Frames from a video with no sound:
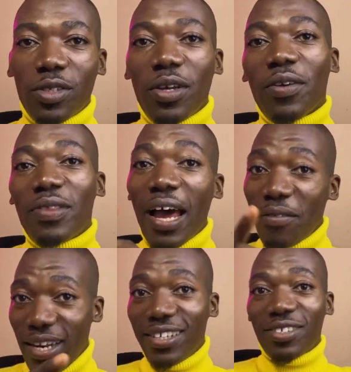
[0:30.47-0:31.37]
so if that
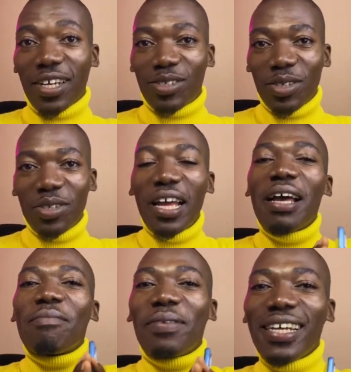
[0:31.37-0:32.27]
really interests you
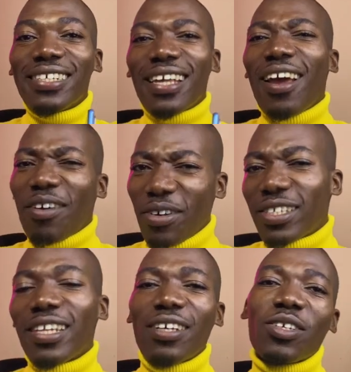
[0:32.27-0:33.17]
please
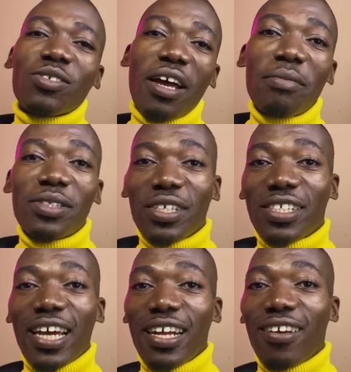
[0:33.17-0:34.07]
consider subscribing to the
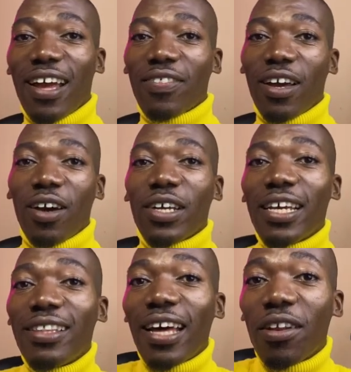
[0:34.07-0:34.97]
channel right now
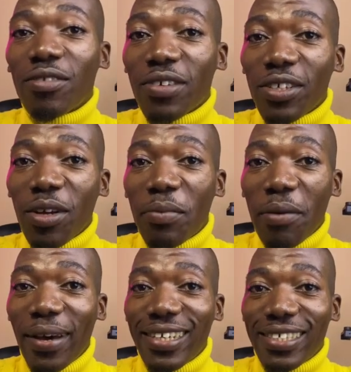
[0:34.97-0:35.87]
hit that notification bell
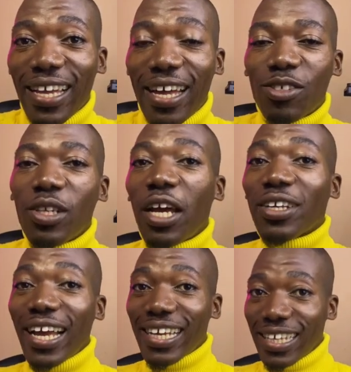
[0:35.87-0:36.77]
by the side so that you
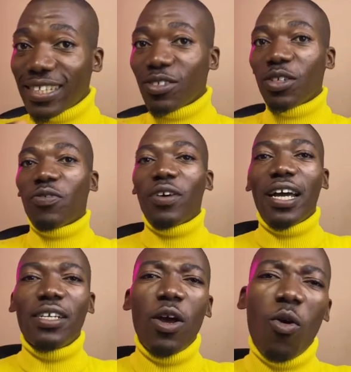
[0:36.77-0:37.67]
can get
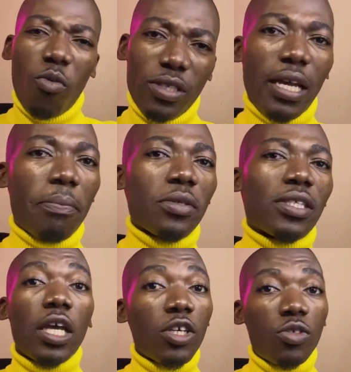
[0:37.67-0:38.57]
notified once i
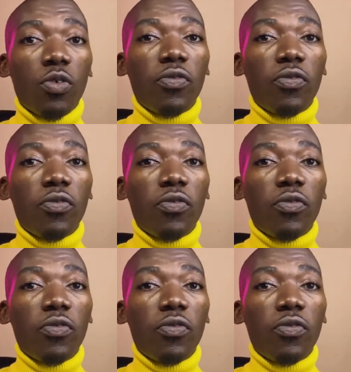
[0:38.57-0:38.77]
post a useful